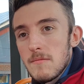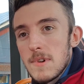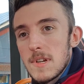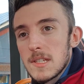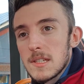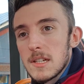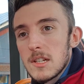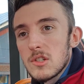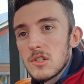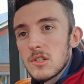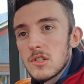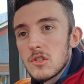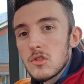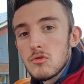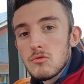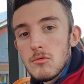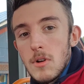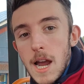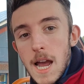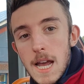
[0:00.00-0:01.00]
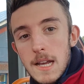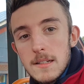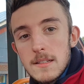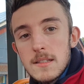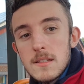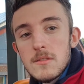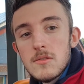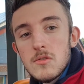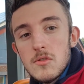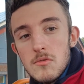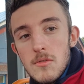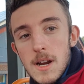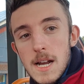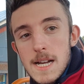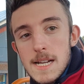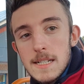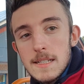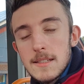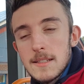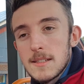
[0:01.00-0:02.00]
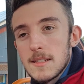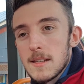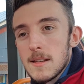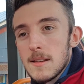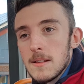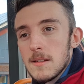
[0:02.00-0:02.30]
reason it just drags and drags.